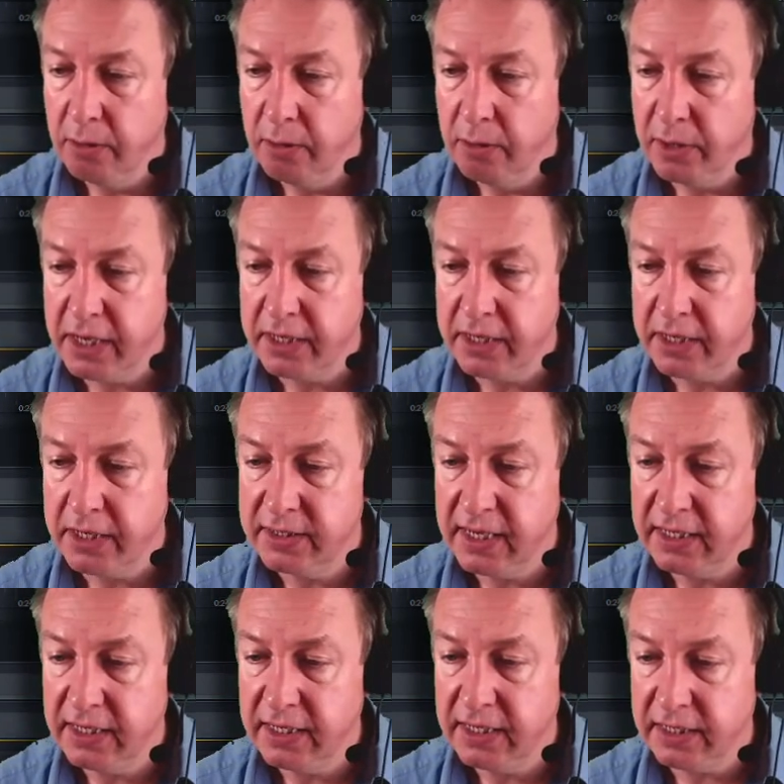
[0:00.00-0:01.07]
But I can
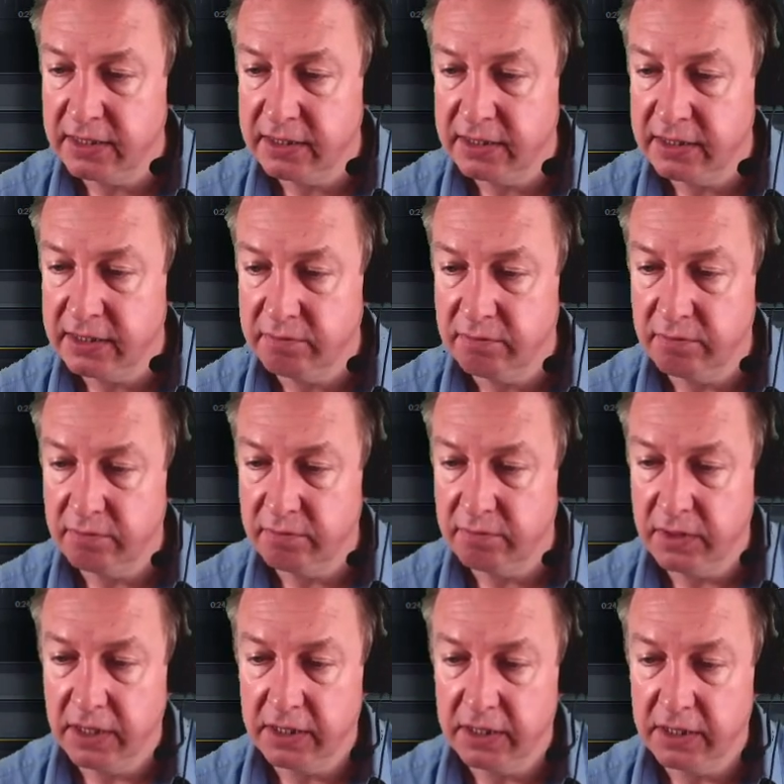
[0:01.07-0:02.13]
take this
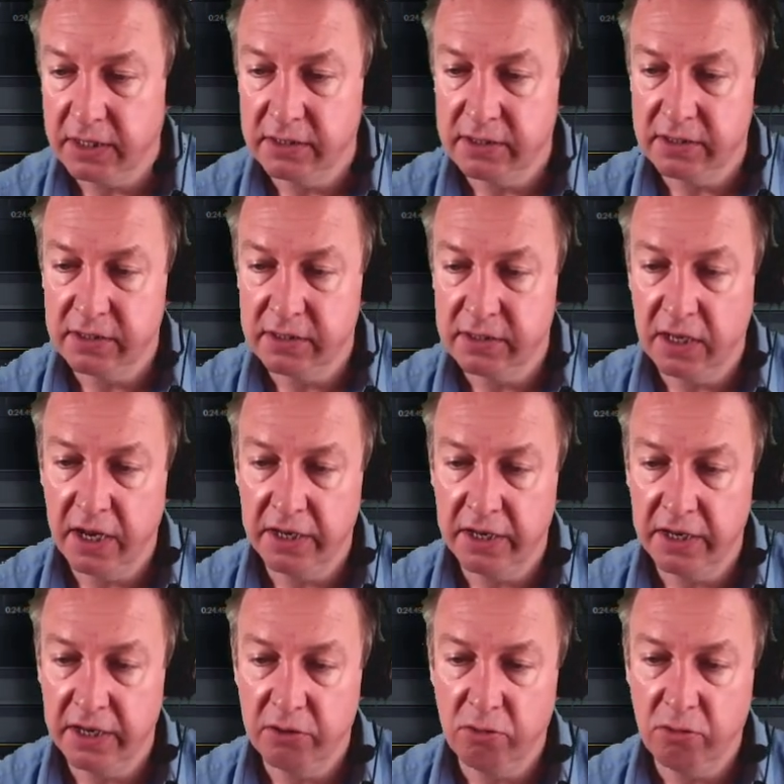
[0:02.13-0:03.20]
and I can slide
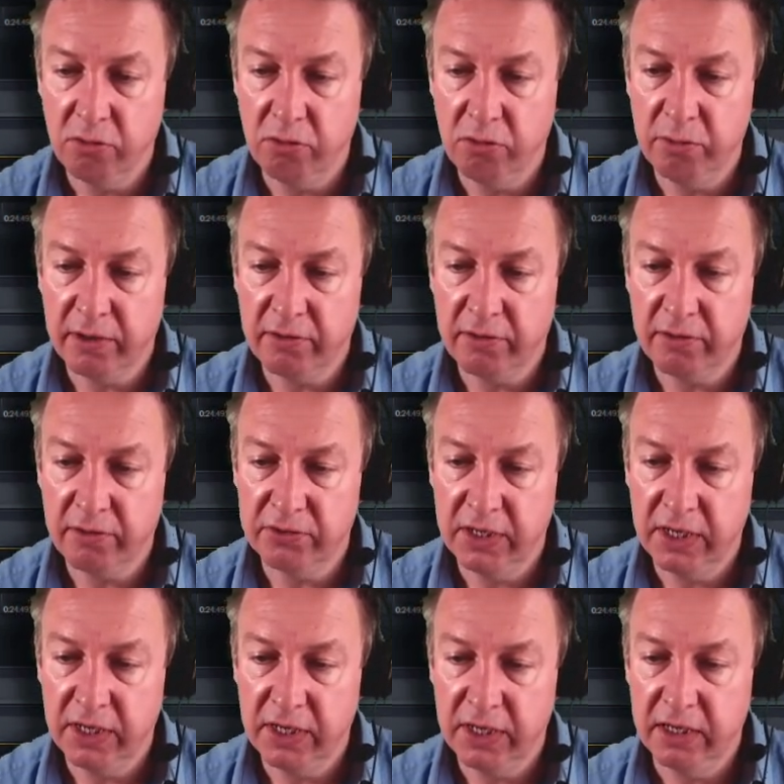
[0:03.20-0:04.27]
it all the way across to
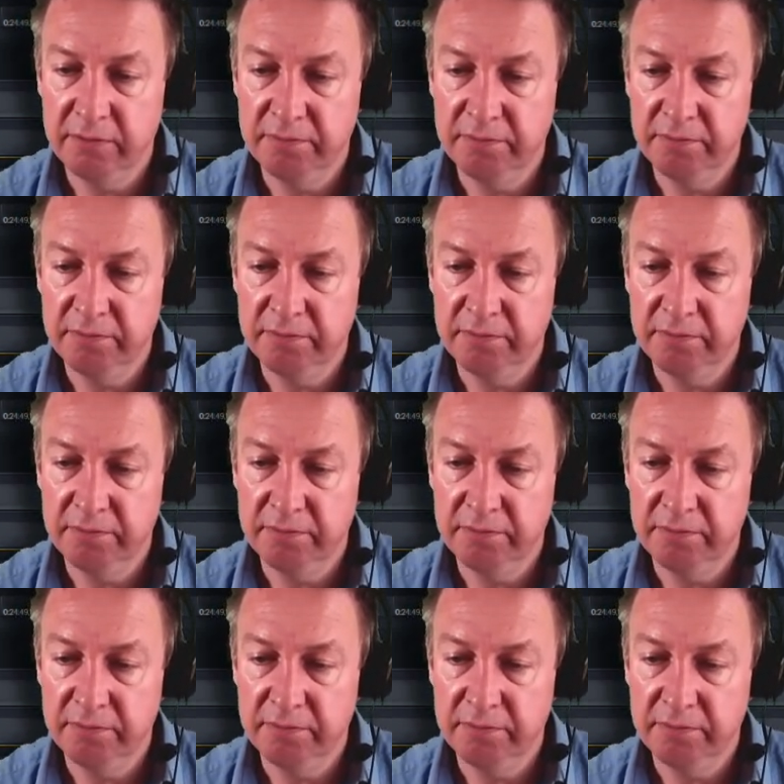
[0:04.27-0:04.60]
here.